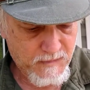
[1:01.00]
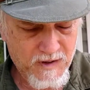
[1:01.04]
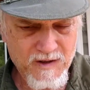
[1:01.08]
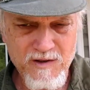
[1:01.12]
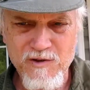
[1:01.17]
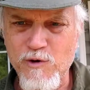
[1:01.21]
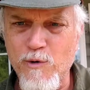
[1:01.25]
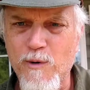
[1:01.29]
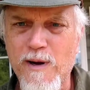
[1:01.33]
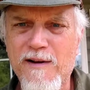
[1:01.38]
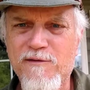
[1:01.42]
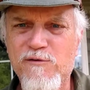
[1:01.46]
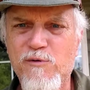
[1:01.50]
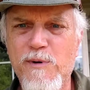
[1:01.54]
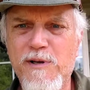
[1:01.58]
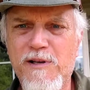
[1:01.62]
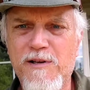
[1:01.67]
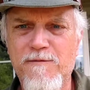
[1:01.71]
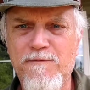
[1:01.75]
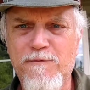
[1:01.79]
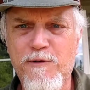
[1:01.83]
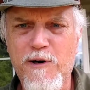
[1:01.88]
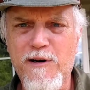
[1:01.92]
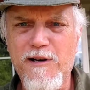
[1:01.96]
So after we
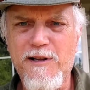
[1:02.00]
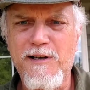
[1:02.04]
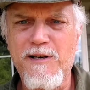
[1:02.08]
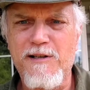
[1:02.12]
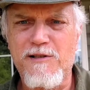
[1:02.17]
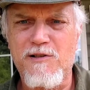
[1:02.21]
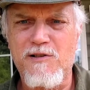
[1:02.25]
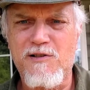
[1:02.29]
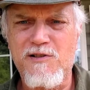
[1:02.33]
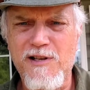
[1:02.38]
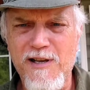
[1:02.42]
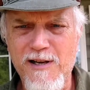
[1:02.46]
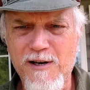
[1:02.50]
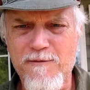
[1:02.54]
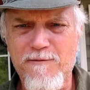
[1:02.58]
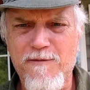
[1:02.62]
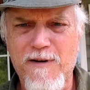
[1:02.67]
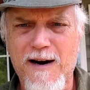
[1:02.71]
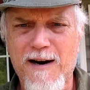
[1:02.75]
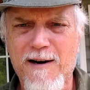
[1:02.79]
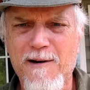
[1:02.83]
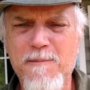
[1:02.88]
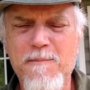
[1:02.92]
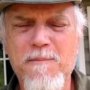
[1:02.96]
converted it to
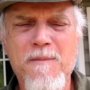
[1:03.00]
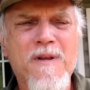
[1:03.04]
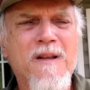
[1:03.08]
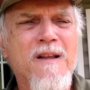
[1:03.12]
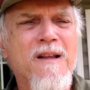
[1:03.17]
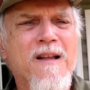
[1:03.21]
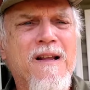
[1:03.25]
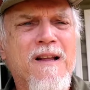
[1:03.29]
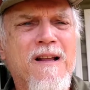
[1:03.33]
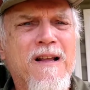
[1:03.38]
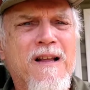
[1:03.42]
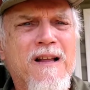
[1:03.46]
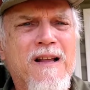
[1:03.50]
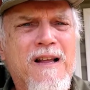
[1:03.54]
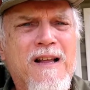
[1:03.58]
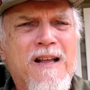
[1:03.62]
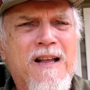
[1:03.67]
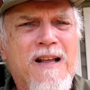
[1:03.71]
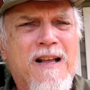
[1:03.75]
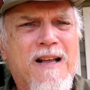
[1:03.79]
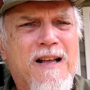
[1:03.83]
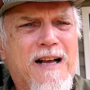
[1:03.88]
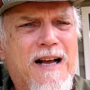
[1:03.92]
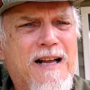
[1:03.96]
centerfire,
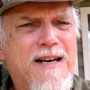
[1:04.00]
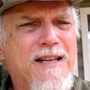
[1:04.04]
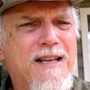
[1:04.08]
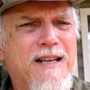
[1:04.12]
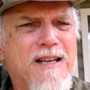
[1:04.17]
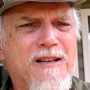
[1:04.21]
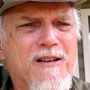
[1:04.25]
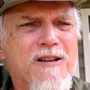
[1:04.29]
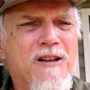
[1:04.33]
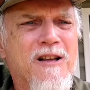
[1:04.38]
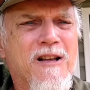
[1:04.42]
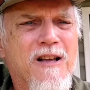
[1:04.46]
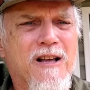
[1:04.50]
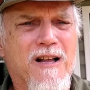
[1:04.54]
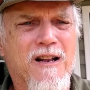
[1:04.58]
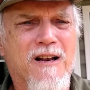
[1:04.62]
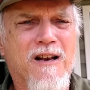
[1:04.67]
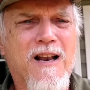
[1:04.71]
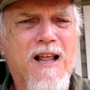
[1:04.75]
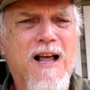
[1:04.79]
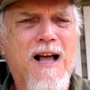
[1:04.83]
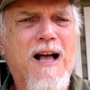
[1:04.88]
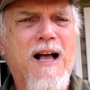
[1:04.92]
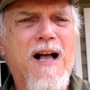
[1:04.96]
I did a
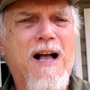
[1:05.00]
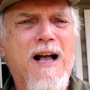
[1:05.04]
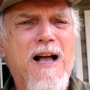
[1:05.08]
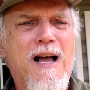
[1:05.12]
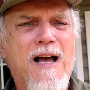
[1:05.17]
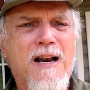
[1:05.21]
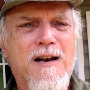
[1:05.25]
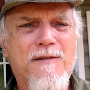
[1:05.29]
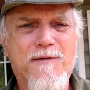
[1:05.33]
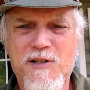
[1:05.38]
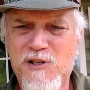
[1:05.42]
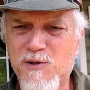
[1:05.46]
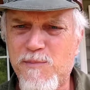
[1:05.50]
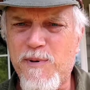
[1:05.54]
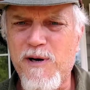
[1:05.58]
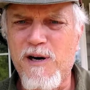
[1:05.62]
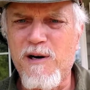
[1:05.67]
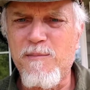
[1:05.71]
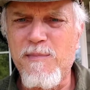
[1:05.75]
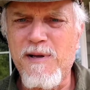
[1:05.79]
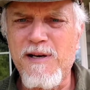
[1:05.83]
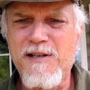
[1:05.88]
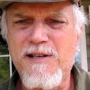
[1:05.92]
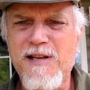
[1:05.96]
lot of
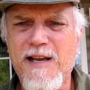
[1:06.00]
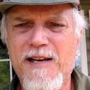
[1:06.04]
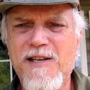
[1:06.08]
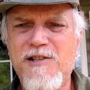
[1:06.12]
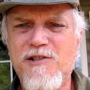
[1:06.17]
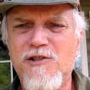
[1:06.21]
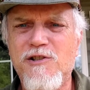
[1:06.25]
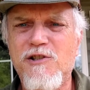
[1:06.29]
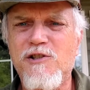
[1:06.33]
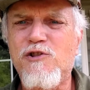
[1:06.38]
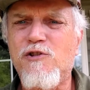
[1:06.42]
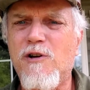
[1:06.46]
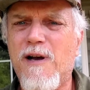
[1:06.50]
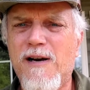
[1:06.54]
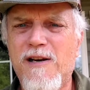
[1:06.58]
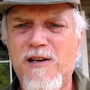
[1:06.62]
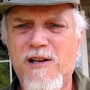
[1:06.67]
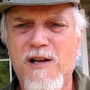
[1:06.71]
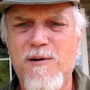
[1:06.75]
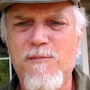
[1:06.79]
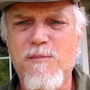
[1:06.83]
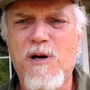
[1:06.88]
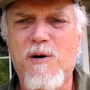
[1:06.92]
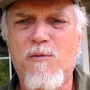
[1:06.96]
experimentation to try to
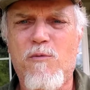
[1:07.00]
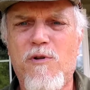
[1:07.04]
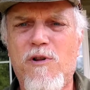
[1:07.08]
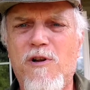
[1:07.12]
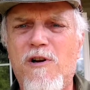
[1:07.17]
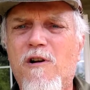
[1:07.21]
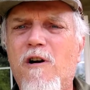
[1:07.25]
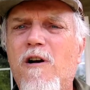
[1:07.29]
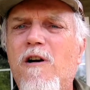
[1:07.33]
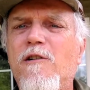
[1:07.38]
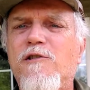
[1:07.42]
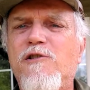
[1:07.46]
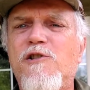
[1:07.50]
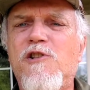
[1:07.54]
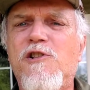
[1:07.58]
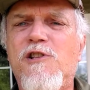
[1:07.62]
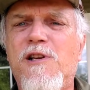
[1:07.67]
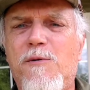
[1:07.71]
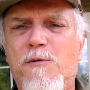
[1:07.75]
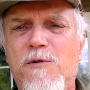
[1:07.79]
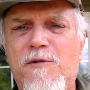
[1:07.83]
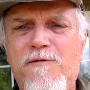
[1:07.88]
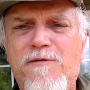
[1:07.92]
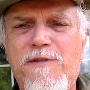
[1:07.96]
come up with a cartridge
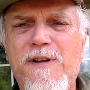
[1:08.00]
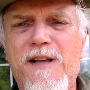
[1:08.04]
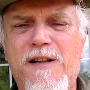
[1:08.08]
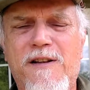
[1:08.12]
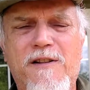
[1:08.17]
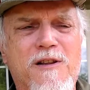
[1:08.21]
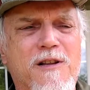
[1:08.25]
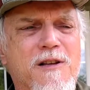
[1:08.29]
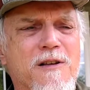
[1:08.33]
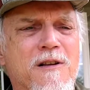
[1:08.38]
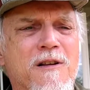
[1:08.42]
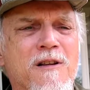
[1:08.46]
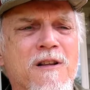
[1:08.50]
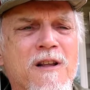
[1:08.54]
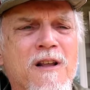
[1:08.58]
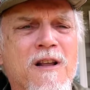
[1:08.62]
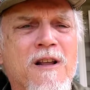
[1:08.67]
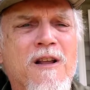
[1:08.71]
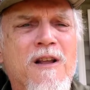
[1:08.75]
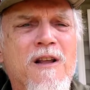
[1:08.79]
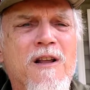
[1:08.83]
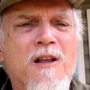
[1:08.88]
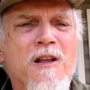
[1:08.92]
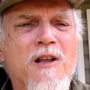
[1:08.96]
that would fit the
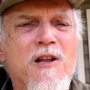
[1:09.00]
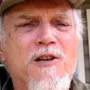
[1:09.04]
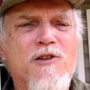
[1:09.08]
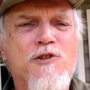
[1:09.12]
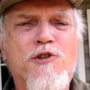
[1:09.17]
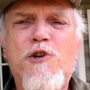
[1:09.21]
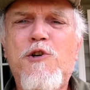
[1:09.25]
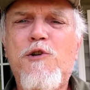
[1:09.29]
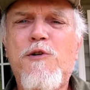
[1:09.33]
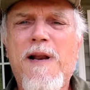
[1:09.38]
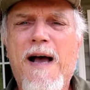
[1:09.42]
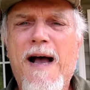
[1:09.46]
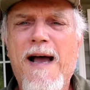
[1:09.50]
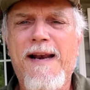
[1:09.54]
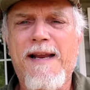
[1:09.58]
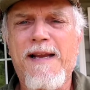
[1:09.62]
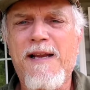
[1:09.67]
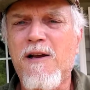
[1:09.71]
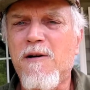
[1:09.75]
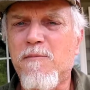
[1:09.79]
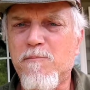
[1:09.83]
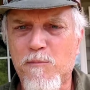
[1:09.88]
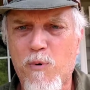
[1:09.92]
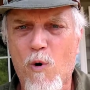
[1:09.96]

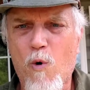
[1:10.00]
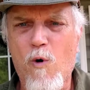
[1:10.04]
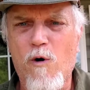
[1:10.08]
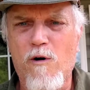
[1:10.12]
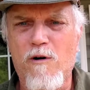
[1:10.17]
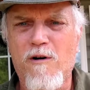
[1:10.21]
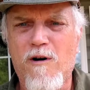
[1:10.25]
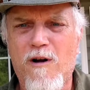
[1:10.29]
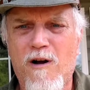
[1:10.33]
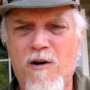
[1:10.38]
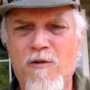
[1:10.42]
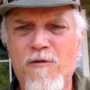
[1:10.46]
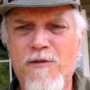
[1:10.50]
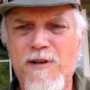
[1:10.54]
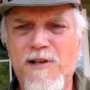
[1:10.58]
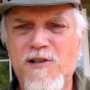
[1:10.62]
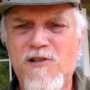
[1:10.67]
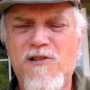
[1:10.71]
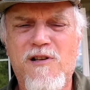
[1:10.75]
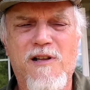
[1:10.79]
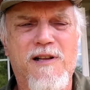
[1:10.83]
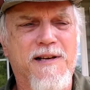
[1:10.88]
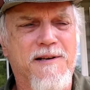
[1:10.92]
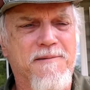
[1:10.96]
290 bore on
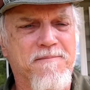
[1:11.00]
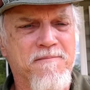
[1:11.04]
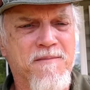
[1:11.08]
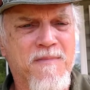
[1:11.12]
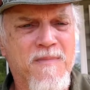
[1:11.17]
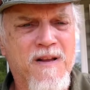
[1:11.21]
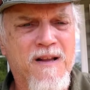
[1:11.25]
this thing.